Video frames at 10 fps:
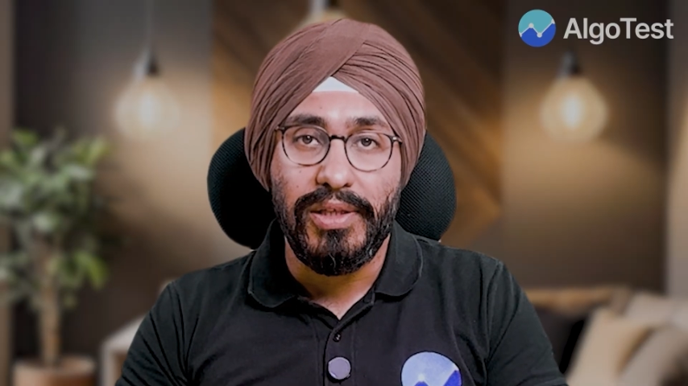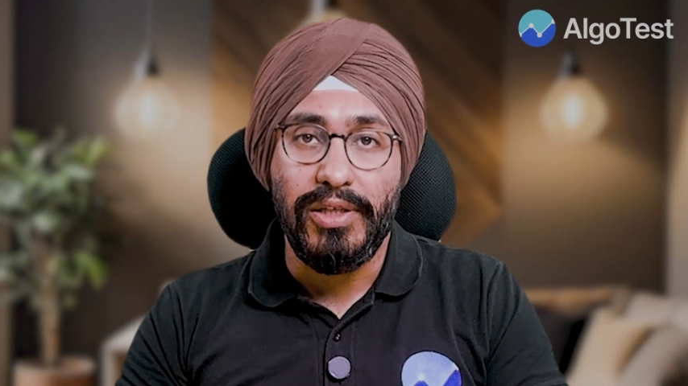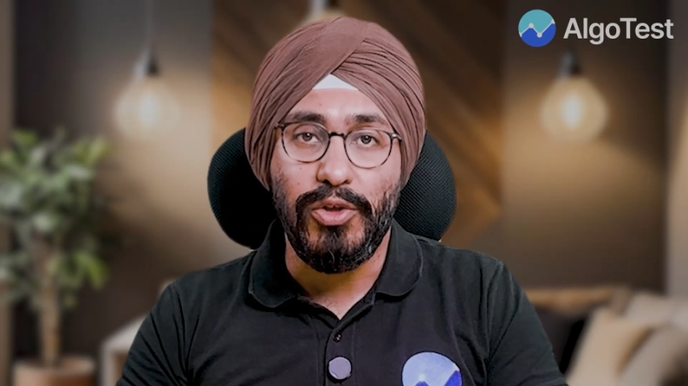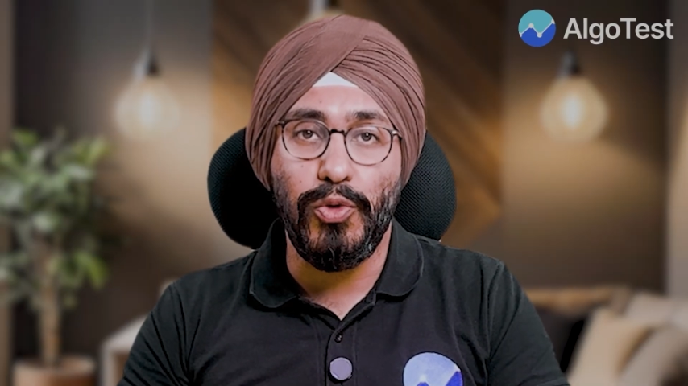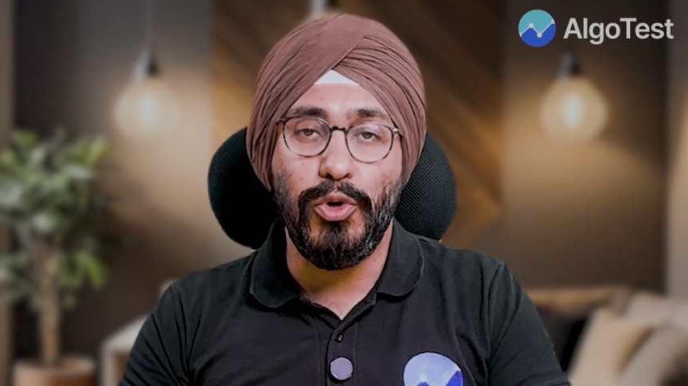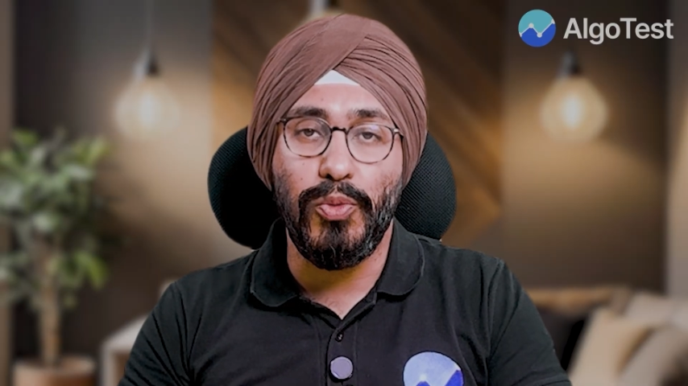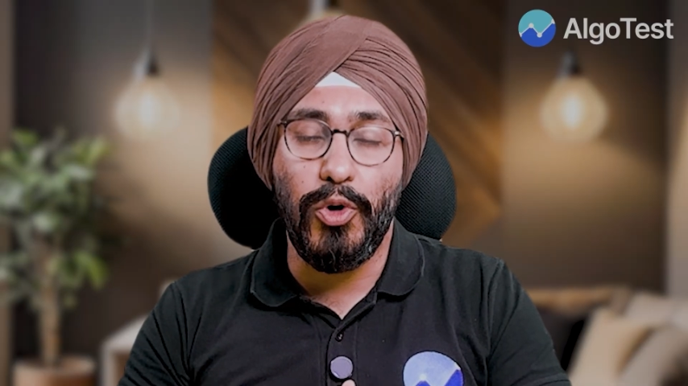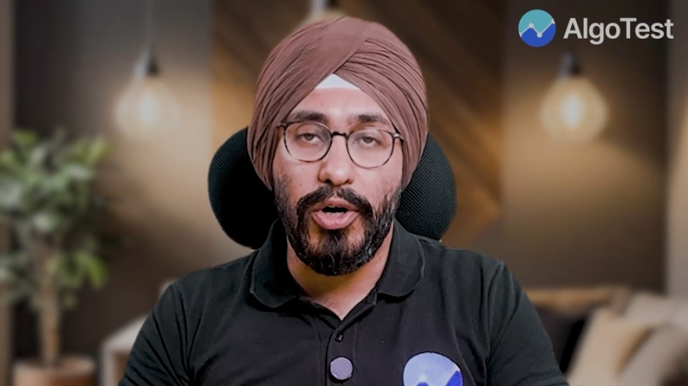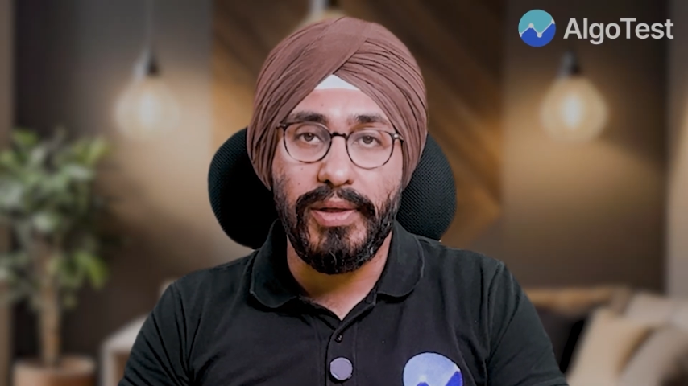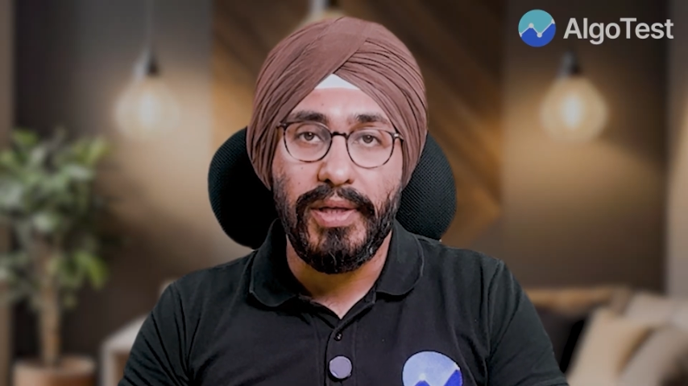you would
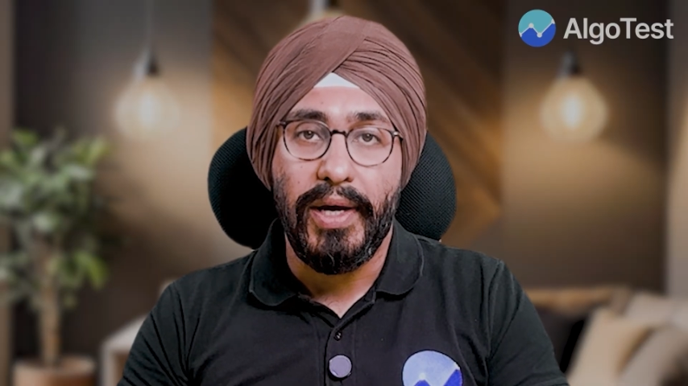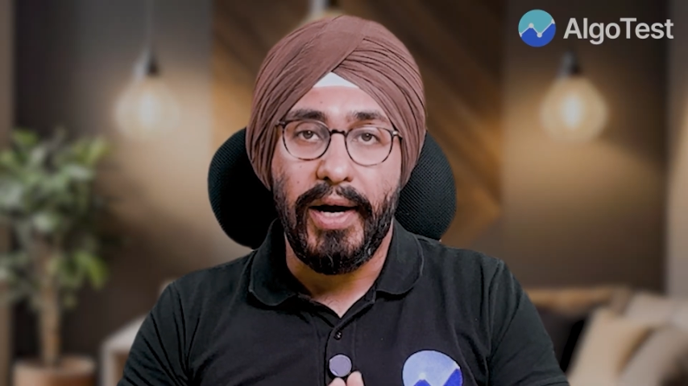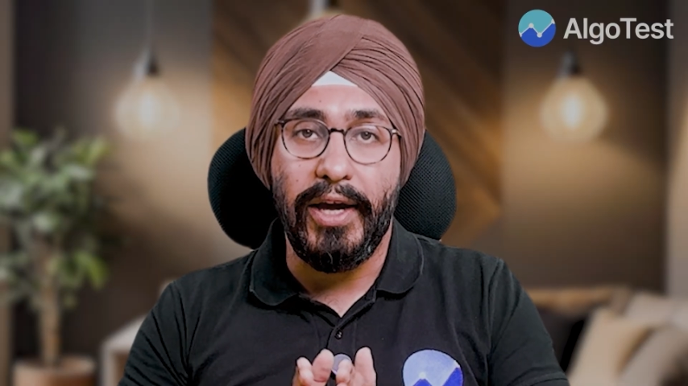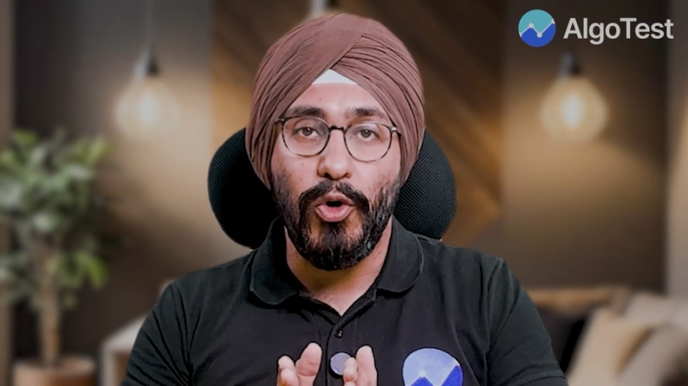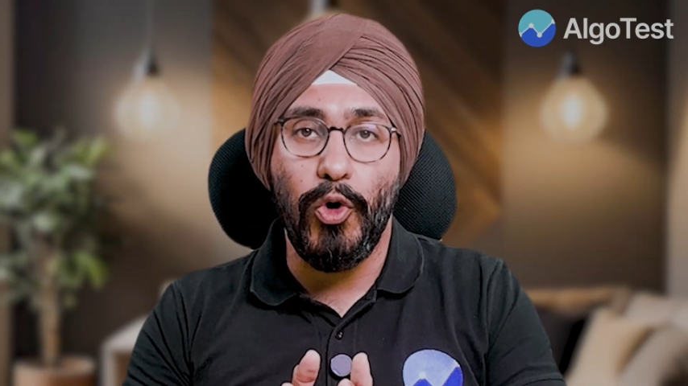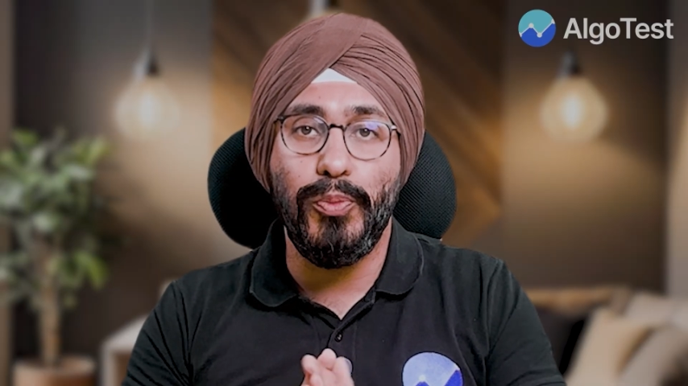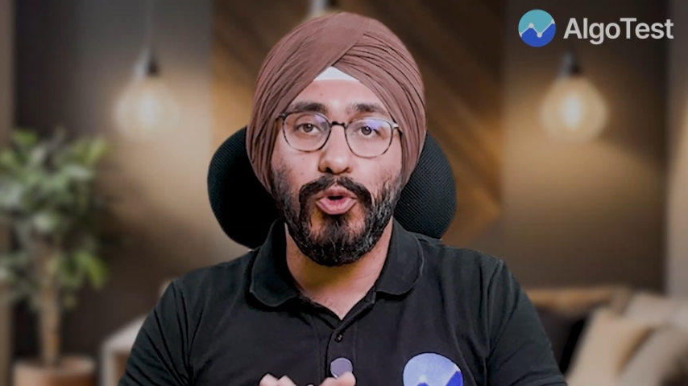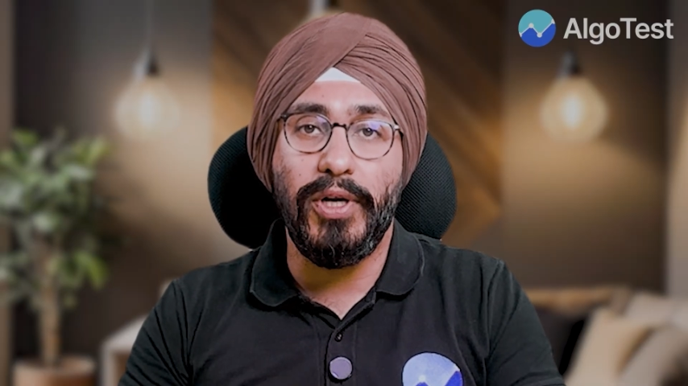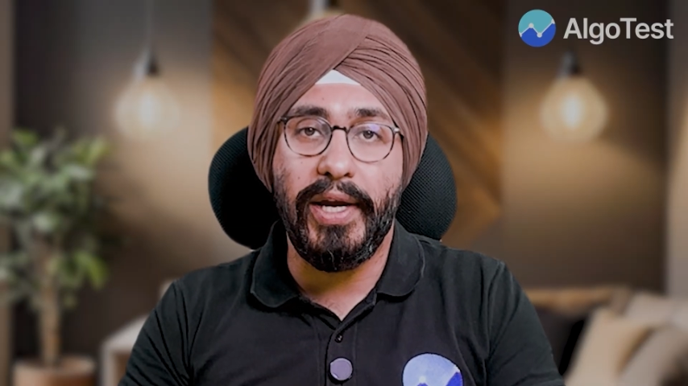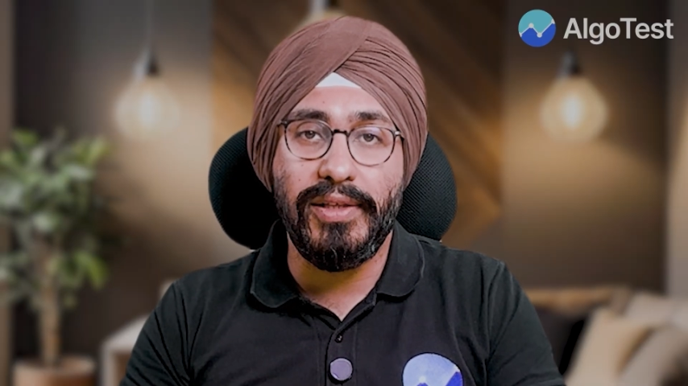want. I hope you
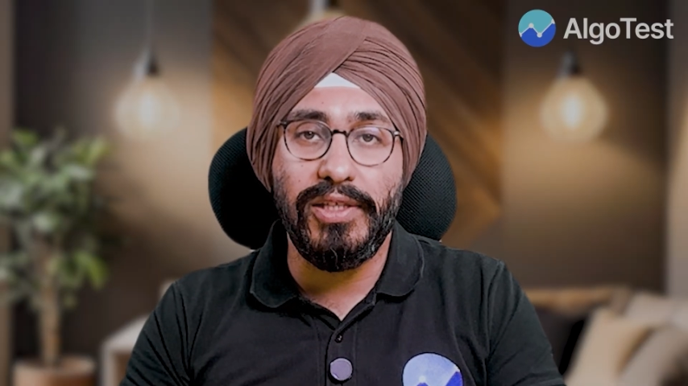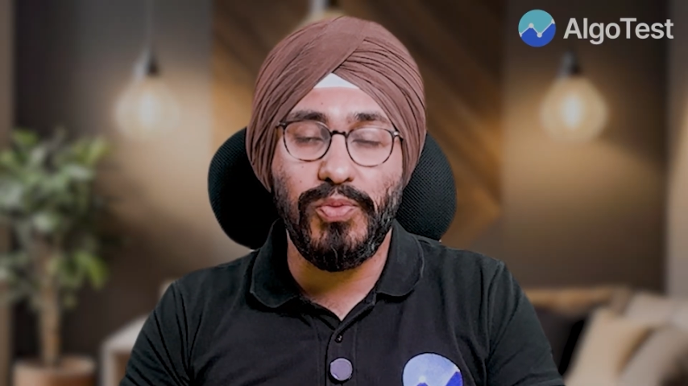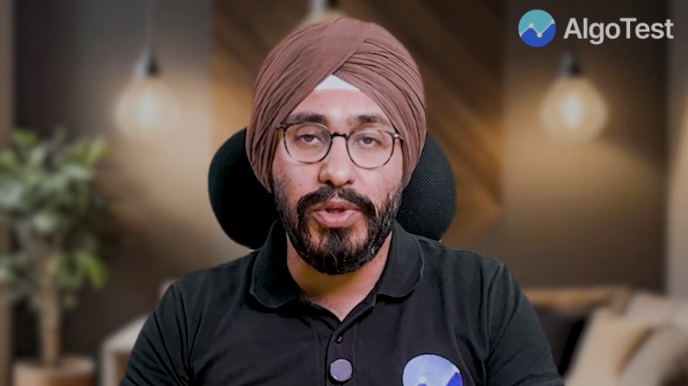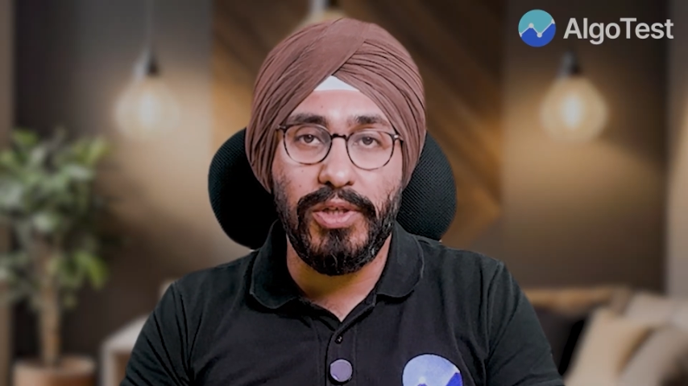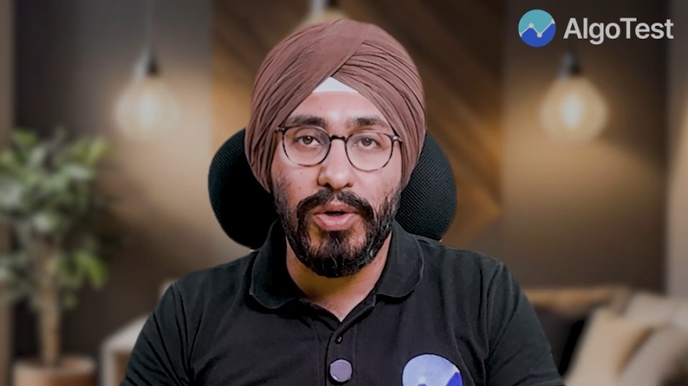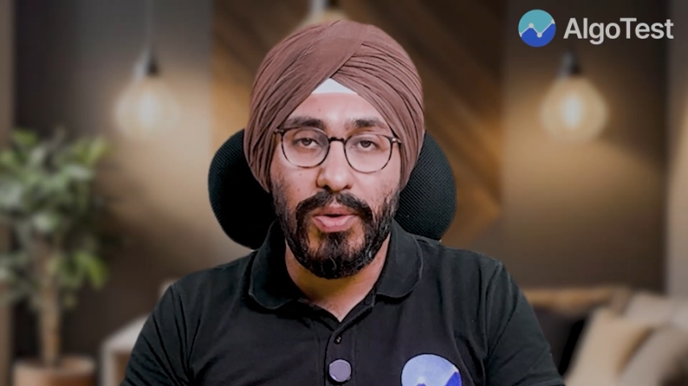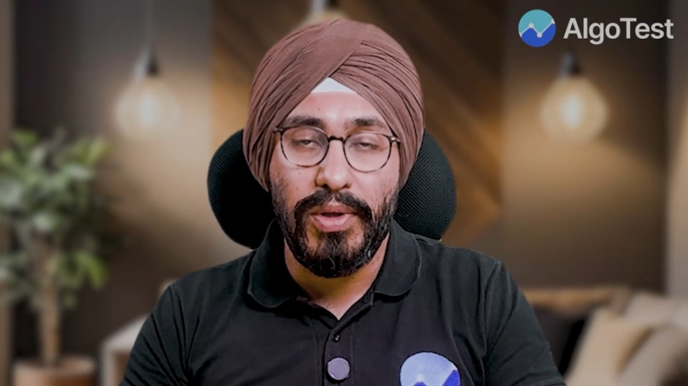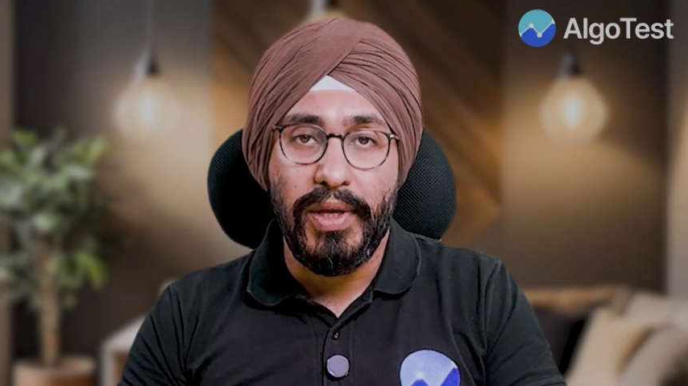like this video.